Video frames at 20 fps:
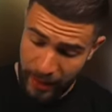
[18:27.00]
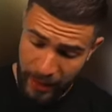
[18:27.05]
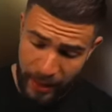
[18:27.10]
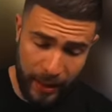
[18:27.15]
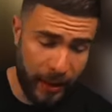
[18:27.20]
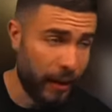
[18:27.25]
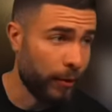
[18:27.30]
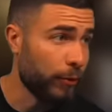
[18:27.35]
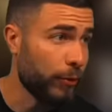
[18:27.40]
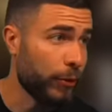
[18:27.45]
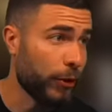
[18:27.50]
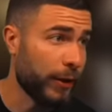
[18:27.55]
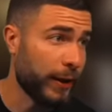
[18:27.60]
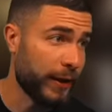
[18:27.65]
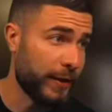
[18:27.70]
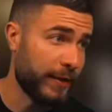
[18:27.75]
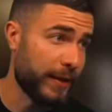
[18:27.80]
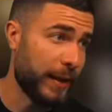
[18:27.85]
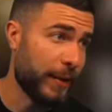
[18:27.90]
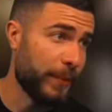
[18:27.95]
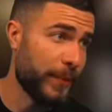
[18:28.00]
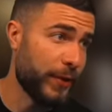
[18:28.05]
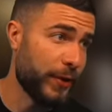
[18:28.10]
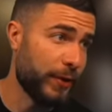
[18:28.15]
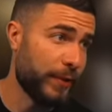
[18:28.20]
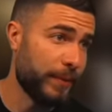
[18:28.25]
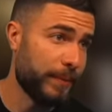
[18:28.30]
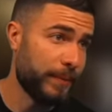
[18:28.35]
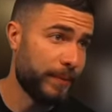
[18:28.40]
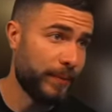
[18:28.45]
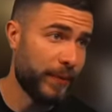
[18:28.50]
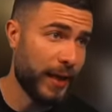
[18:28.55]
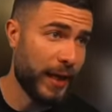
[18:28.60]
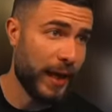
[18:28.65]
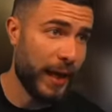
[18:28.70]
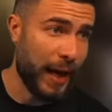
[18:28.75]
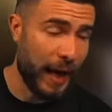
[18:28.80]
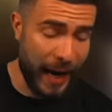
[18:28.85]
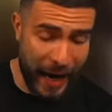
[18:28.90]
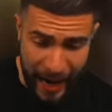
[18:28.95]
I will not accept it.
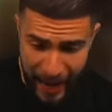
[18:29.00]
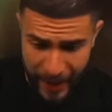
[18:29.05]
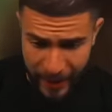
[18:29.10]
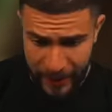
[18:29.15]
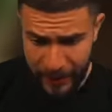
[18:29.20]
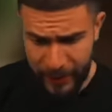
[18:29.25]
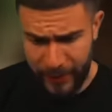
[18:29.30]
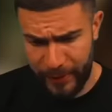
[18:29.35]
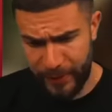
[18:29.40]
And